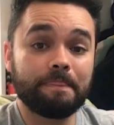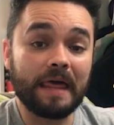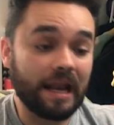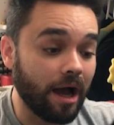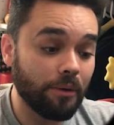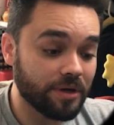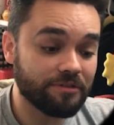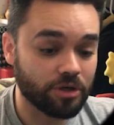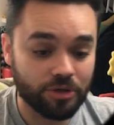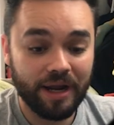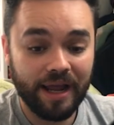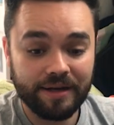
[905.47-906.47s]
that I would have
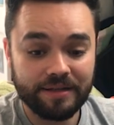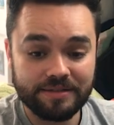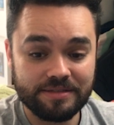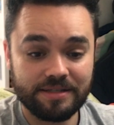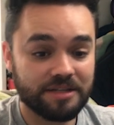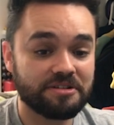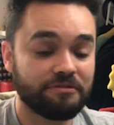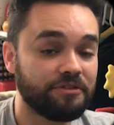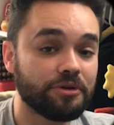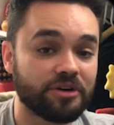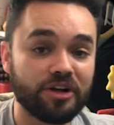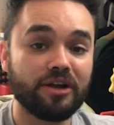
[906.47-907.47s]
created such a
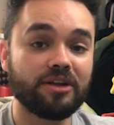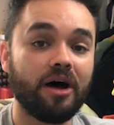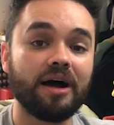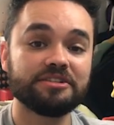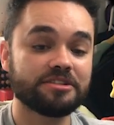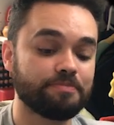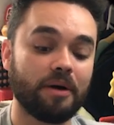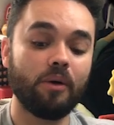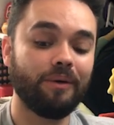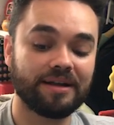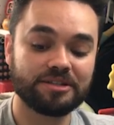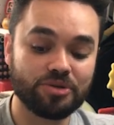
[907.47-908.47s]
fury online just by
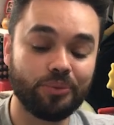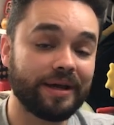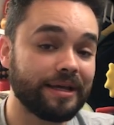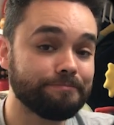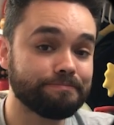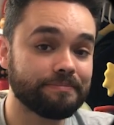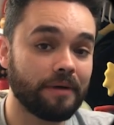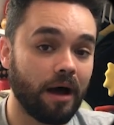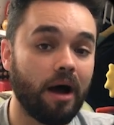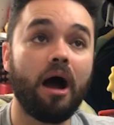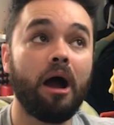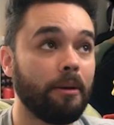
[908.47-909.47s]
one tweet,
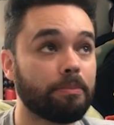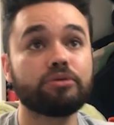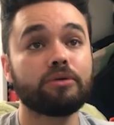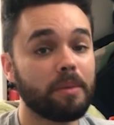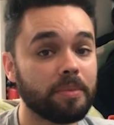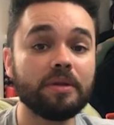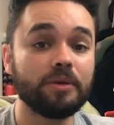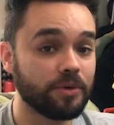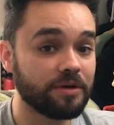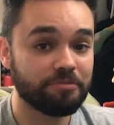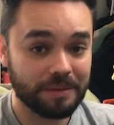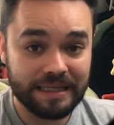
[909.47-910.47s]
I probably would
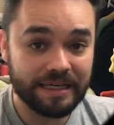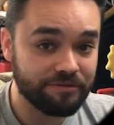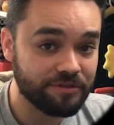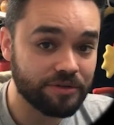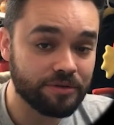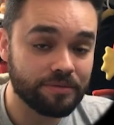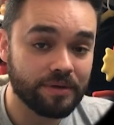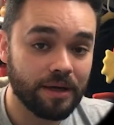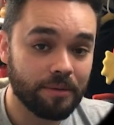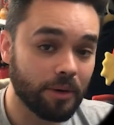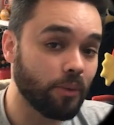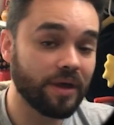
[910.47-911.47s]
have believed you.
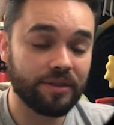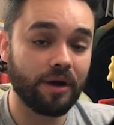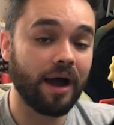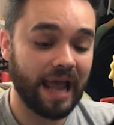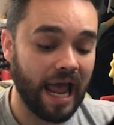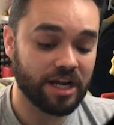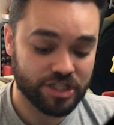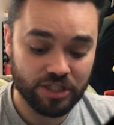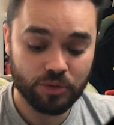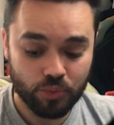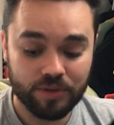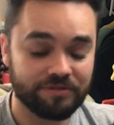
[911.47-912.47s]
But whether I
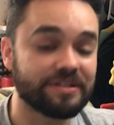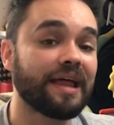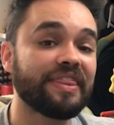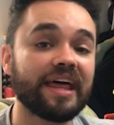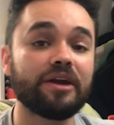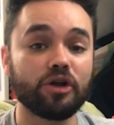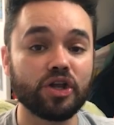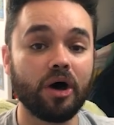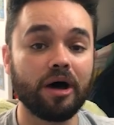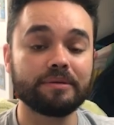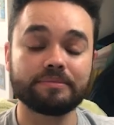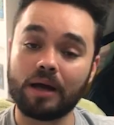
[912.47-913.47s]
actually would have done that or
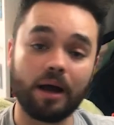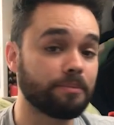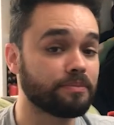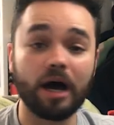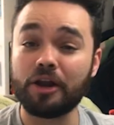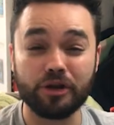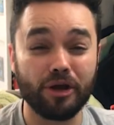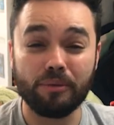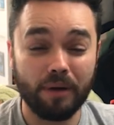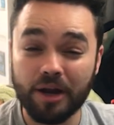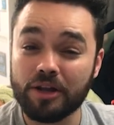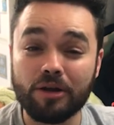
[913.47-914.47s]
not, I don't know.
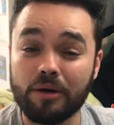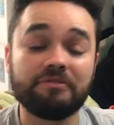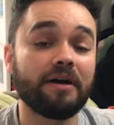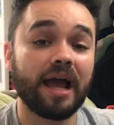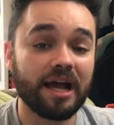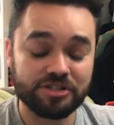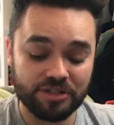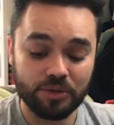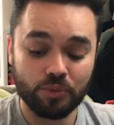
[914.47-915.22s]
I don't know if I actually